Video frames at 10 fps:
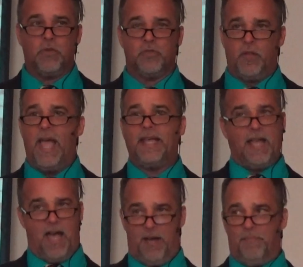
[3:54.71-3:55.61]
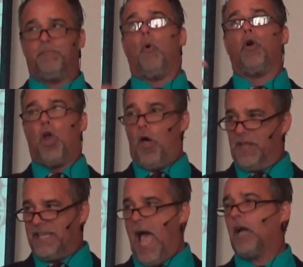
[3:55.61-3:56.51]
So they come pouring all
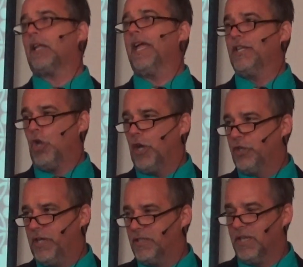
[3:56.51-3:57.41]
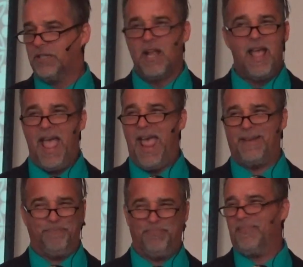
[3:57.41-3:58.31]
these accolades on Jesus,
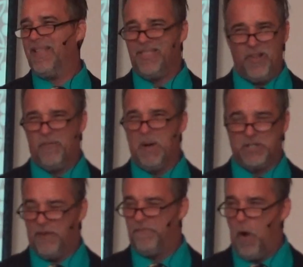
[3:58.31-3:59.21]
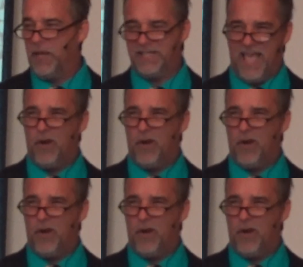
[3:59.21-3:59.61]
and they're a bunch of phonies.